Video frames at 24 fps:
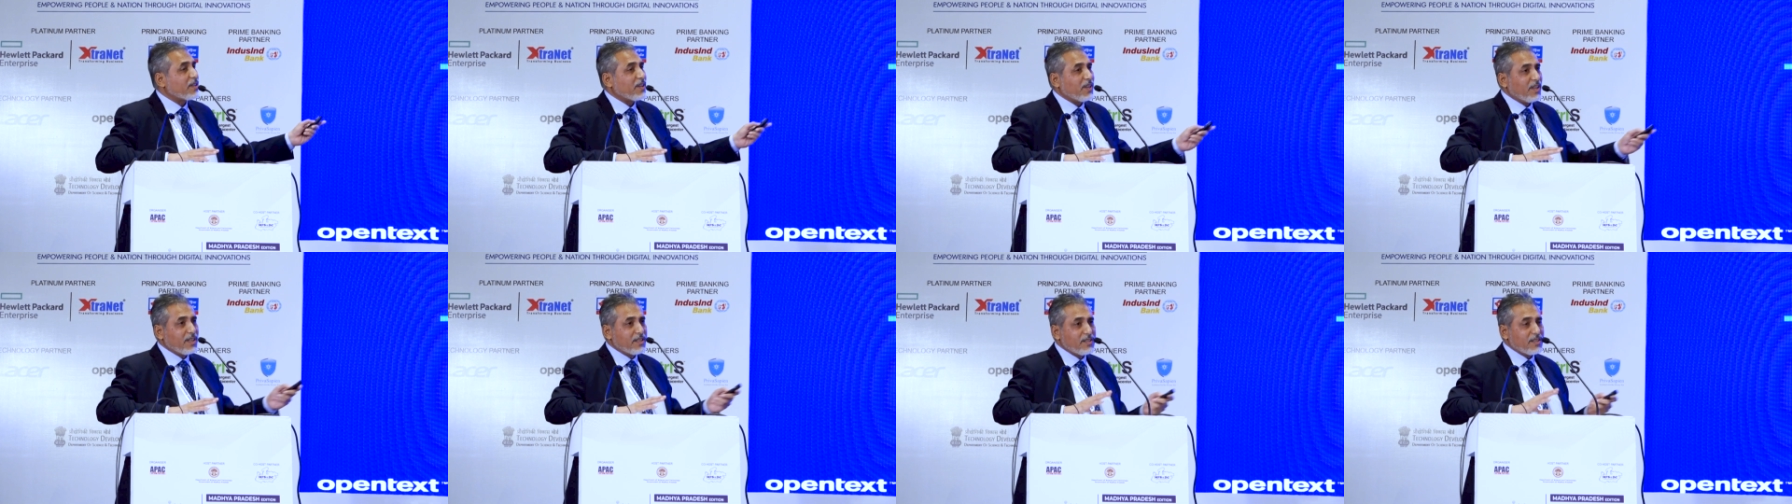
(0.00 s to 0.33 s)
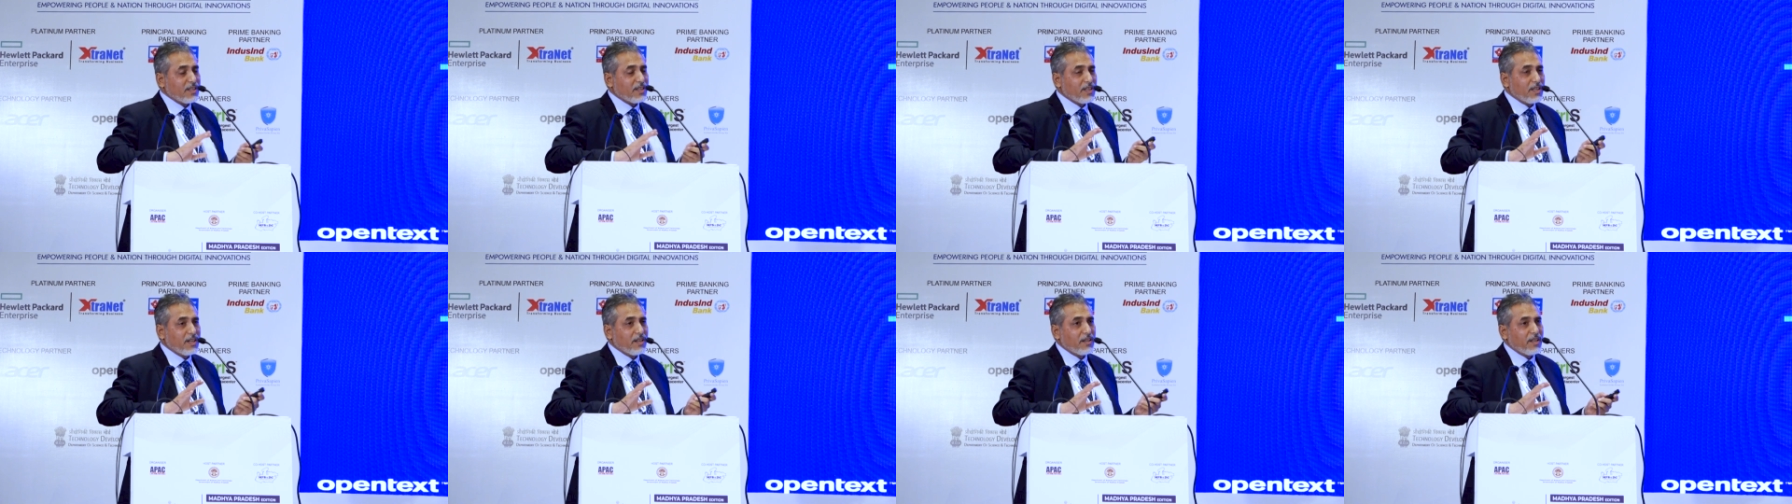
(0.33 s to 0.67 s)
It's
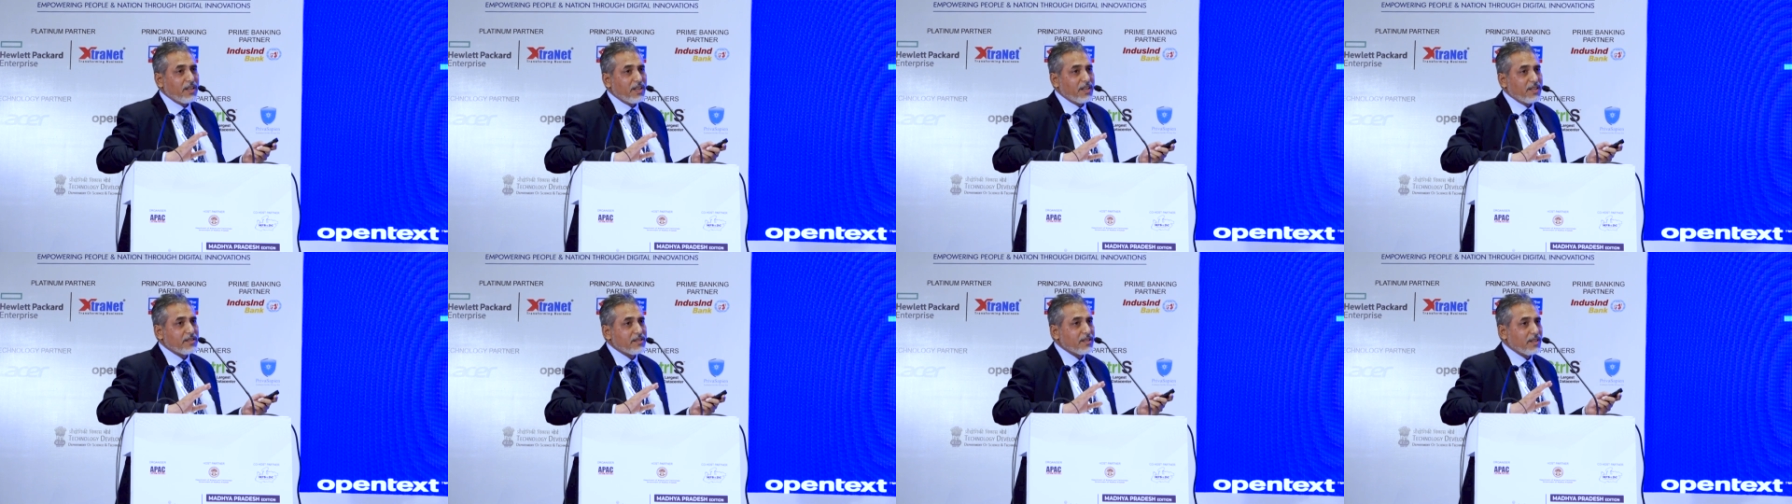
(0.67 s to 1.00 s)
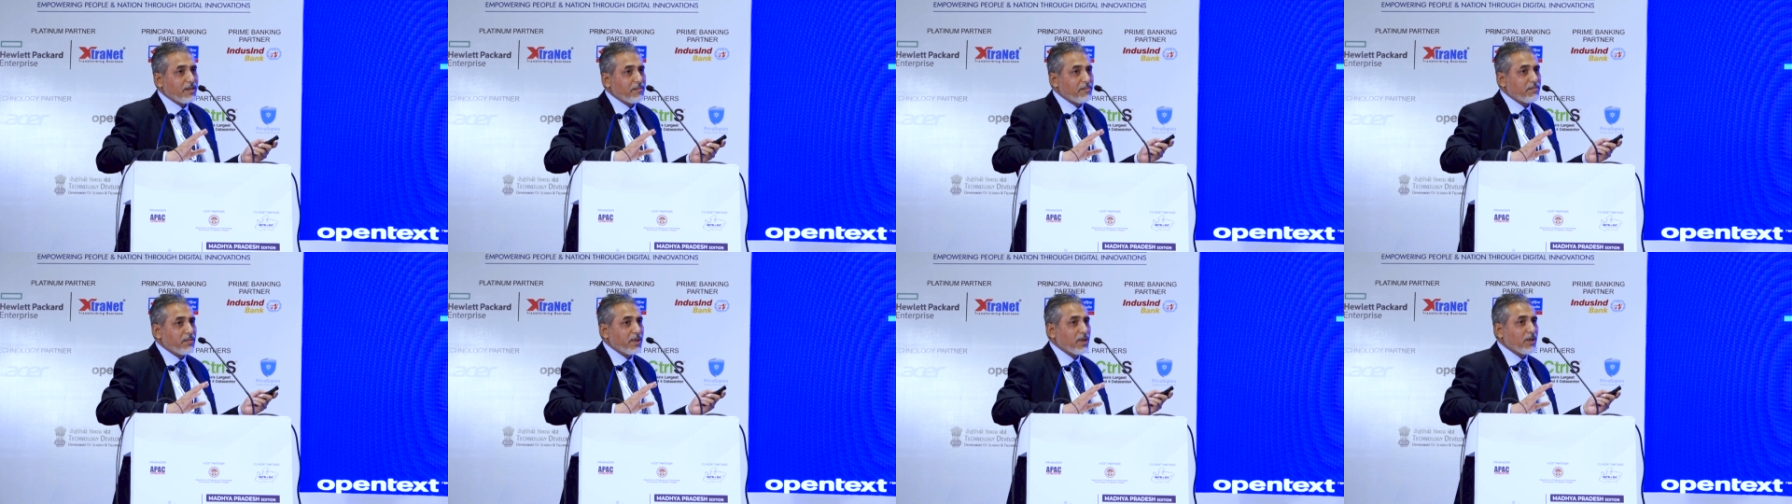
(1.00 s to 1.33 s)
a it's
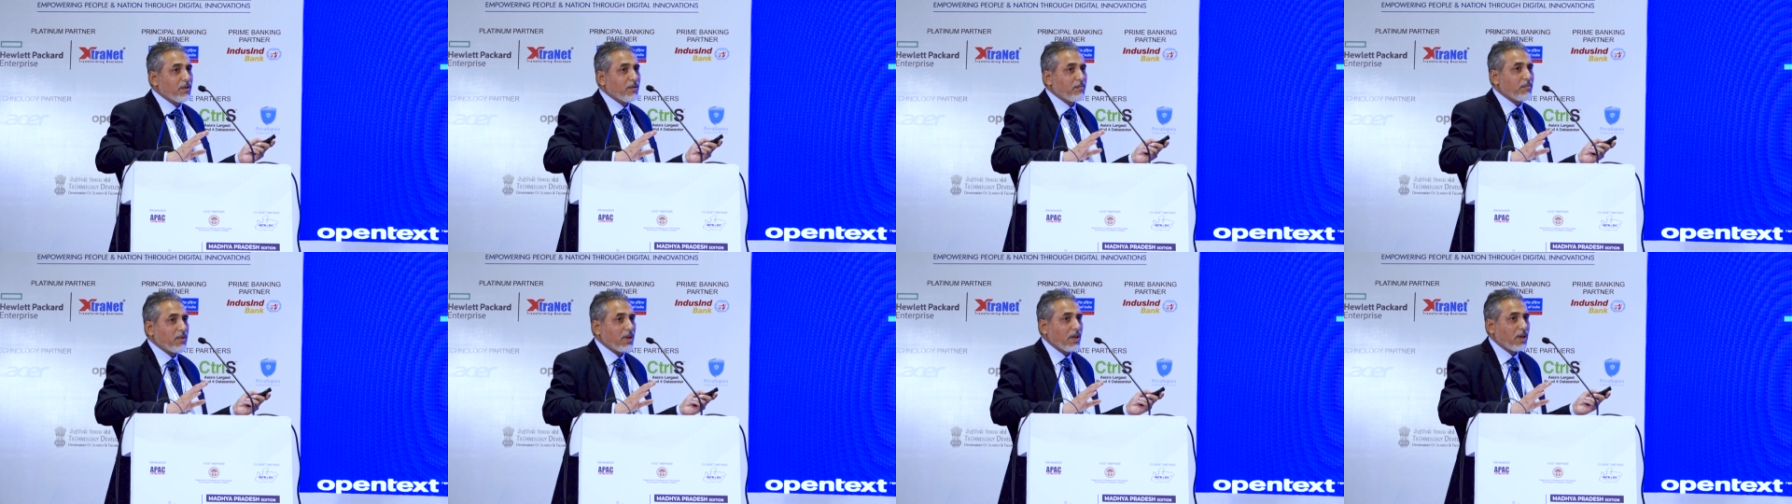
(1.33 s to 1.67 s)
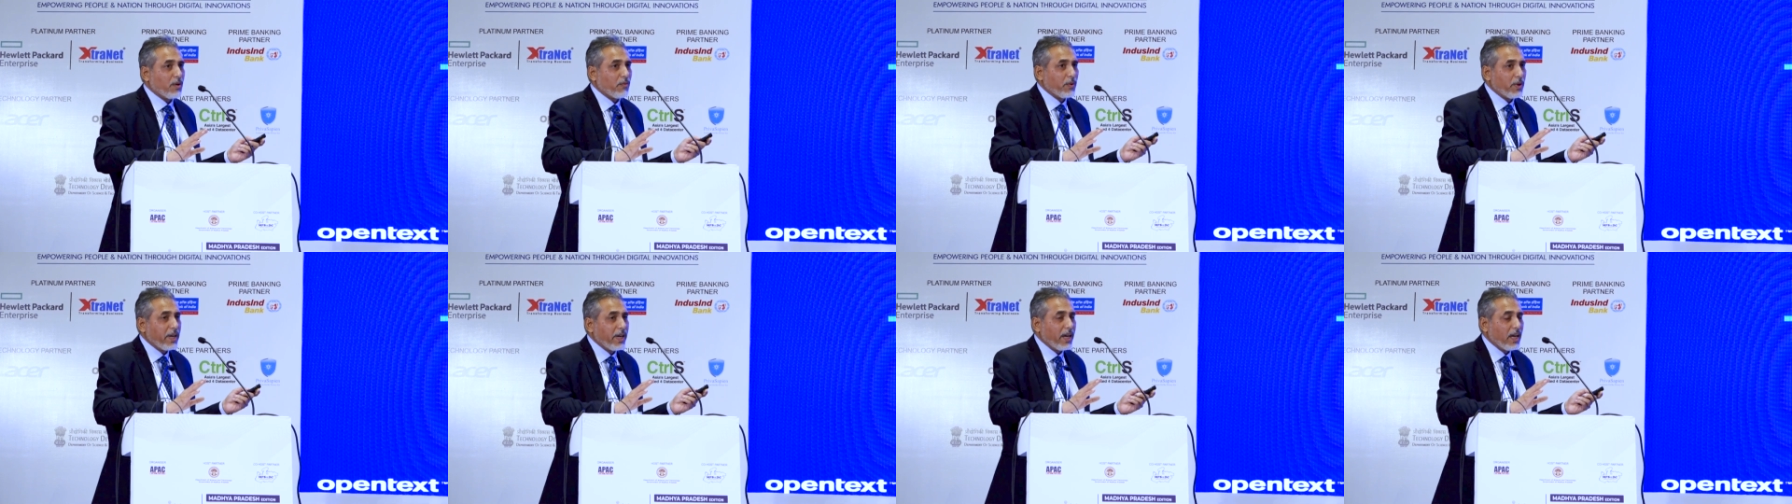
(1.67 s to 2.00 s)
a you know uh,
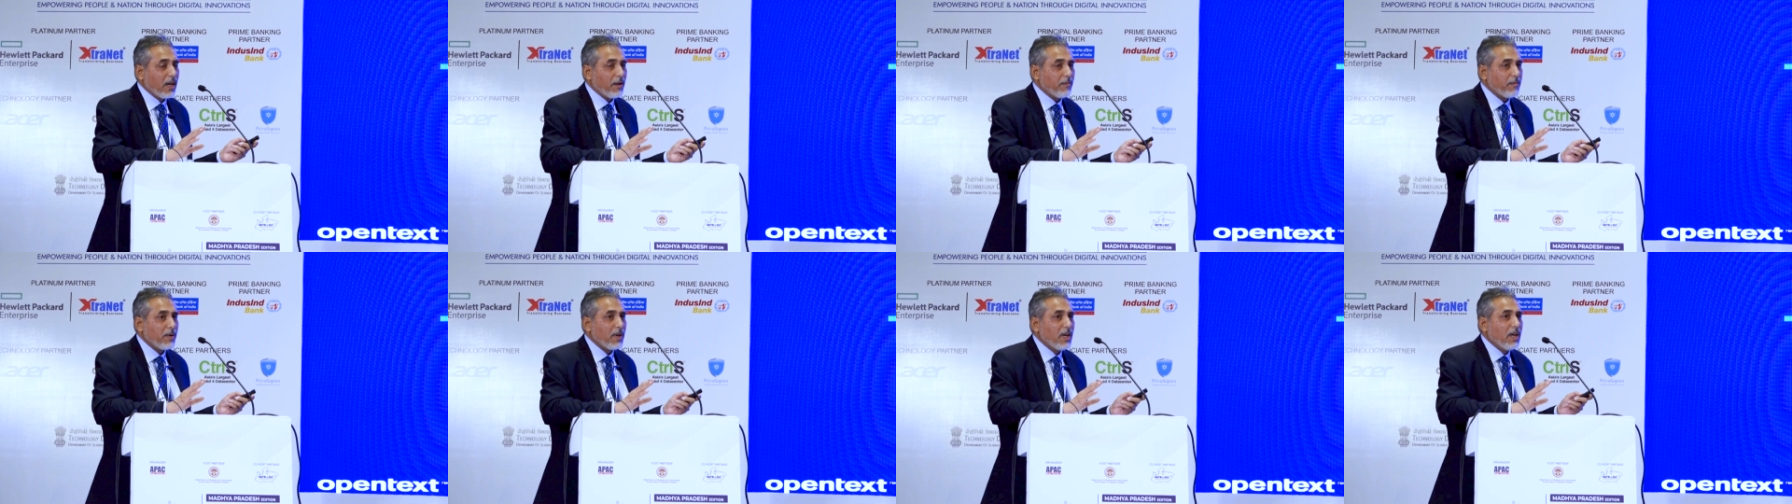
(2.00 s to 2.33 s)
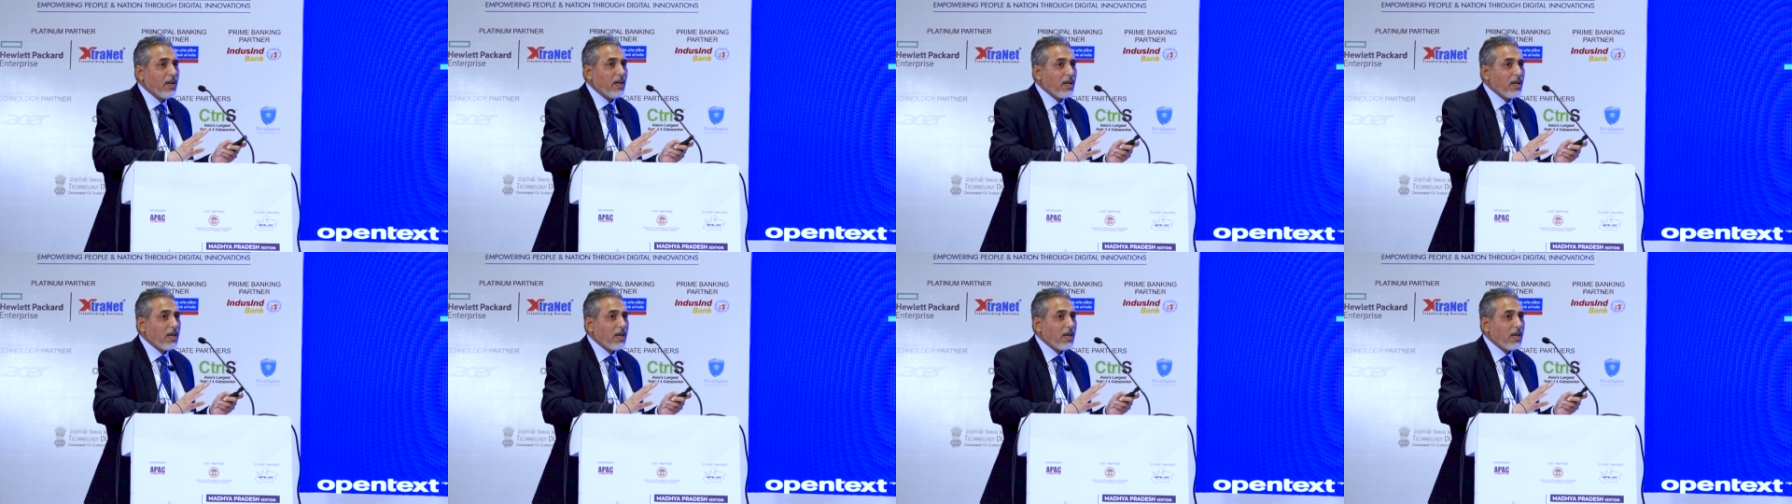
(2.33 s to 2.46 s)
we have